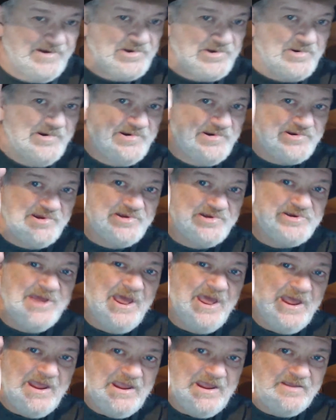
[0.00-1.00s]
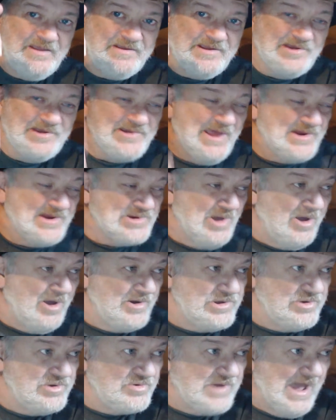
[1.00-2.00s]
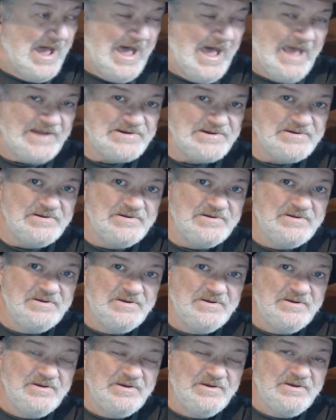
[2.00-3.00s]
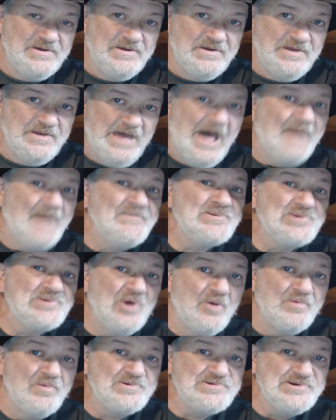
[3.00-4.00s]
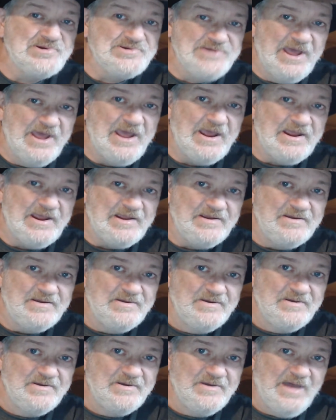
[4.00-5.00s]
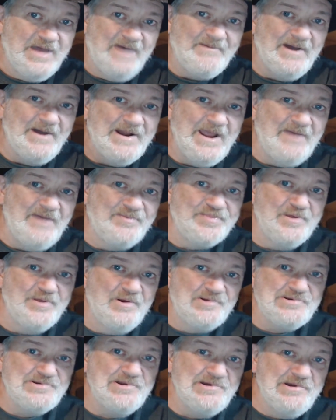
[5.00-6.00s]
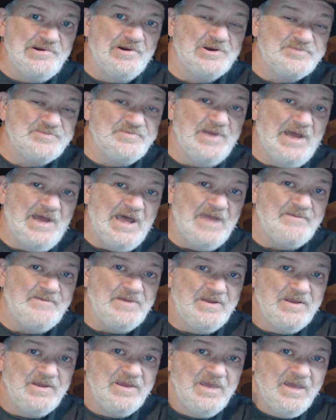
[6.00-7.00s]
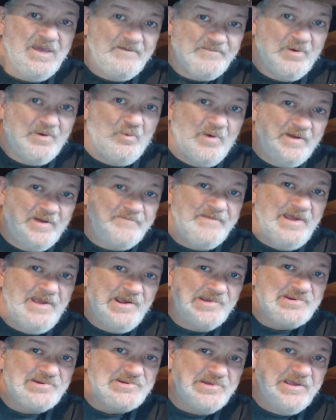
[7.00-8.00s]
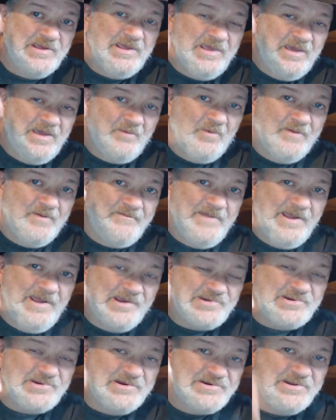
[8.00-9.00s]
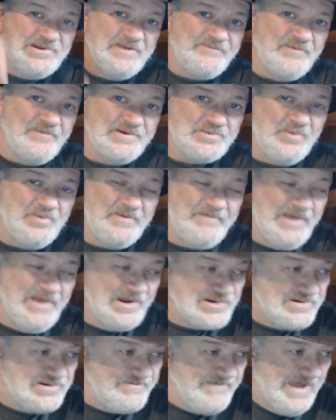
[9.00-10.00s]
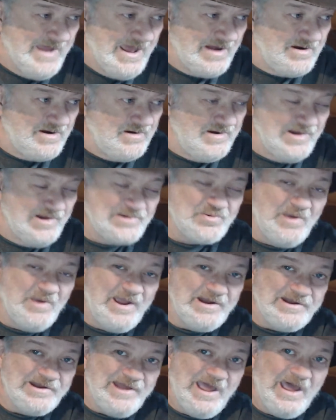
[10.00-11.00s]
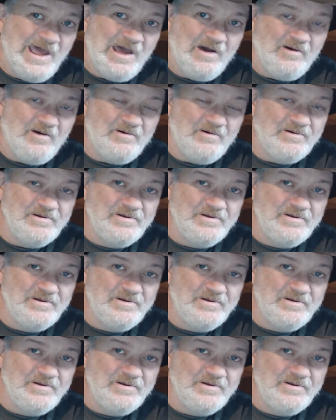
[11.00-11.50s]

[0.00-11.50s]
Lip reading: today, because that's all you got. I'm sober today. I might have 13 years behind me, but what makes a difference, what makes it matter is right now.